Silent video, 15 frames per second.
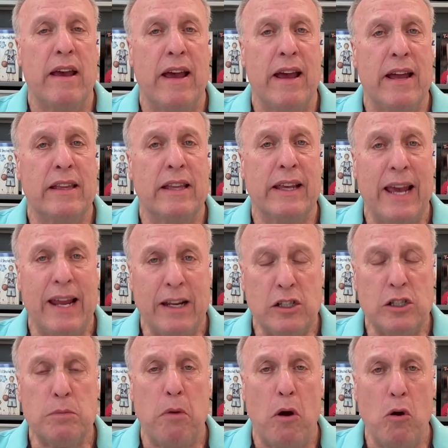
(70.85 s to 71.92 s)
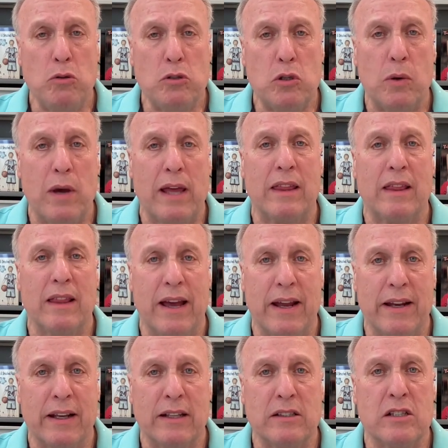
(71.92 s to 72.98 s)
and to get exposed to
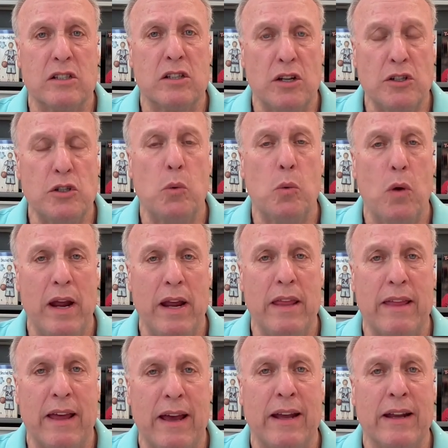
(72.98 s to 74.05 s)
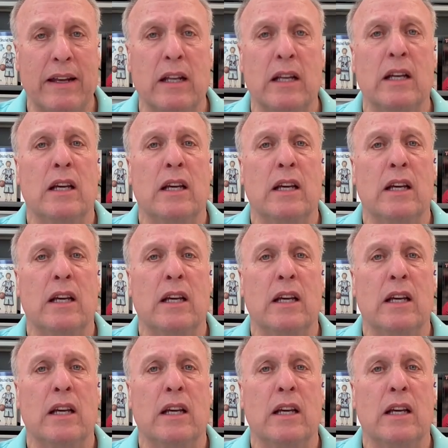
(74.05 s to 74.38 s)
athletics in such a way that